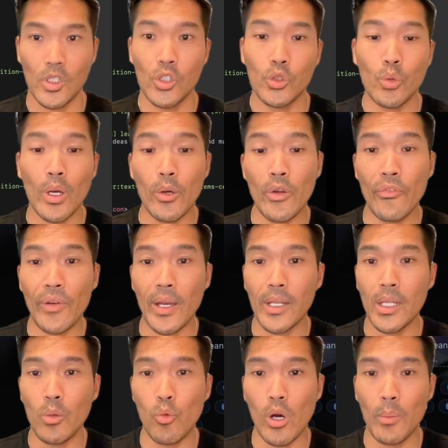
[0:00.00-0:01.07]
So I refine
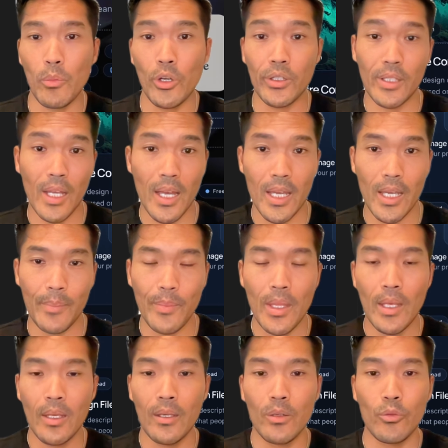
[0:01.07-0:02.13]
it one more time,
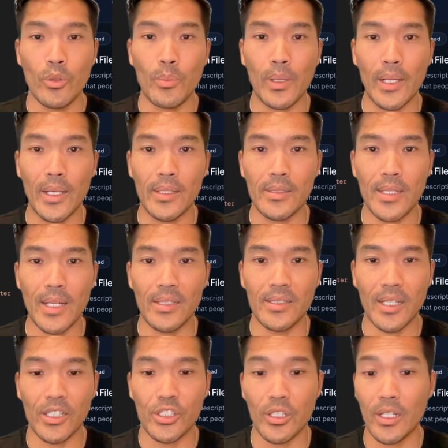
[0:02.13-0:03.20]
replace that
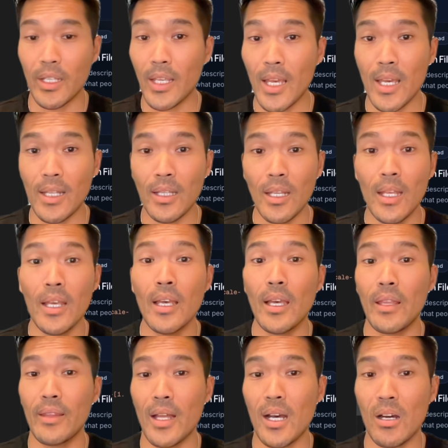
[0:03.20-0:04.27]
section again,
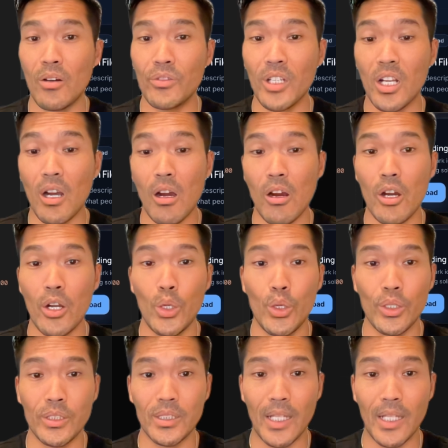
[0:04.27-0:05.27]
and now the card looks